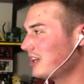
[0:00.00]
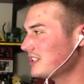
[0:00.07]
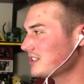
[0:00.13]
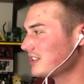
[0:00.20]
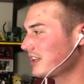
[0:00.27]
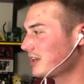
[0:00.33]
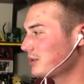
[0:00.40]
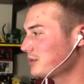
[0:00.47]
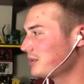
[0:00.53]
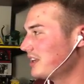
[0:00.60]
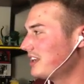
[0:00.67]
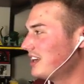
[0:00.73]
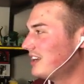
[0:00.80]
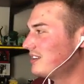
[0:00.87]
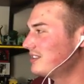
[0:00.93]
Legos right
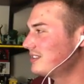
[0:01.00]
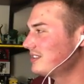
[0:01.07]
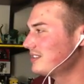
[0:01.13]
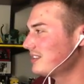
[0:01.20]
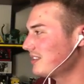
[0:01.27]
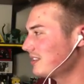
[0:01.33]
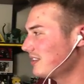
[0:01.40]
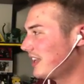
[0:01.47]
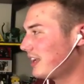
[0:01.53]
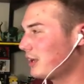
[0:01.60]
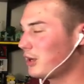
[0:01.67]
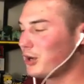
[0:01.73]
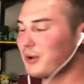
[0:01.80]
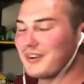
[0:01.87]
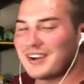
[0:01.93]
now.
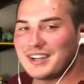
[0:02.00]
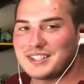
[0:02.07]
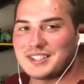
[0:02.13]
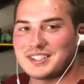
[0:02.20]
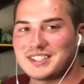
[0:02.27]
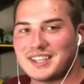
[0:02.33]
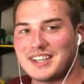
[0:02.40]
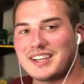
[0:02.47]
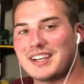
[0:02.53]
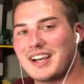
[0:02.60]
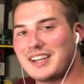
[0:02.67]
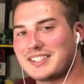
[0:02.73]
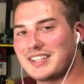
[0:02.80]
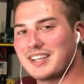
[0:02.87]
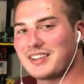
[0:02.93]
Lego, I should say. I
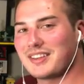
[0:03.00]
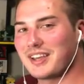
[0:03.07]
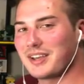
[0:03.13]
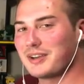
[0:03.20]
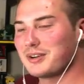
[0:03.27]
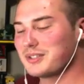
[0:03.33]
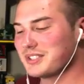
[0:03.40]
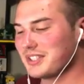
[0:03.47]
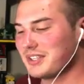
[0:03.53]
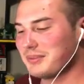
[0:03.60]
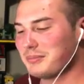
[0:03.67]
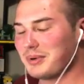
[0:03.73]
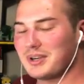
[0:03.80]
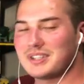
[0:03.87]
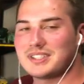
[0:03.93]
say Legos in
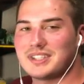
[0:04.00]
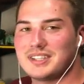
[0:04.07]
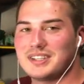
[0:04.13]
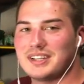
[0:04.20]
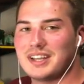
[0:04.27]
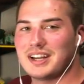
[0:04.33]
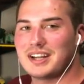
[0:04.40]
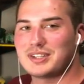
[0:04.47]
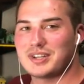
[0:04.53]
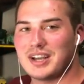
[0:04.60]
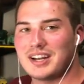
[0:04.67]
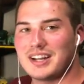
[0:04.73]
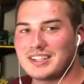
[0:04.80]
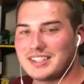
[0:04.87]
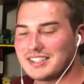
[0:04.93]
person, and I try
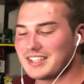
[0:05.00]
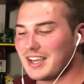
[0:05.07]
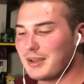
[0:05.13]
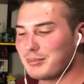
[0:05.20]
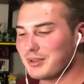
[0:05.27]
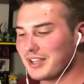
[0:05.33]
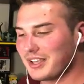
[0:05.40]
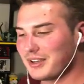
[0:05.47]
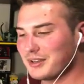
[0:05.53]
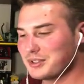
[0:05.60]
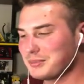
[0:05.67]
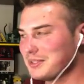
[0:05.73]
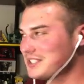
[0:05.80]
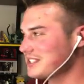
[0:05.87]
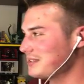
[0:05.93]
not to type Legos,
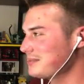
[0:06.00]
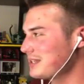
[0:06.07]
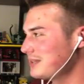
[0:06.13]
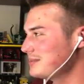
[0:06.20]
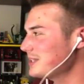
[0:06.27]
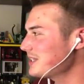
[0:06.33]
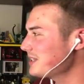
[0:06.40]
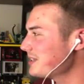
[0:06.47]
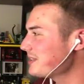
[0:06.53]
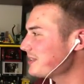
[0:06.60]
but sometimes I do.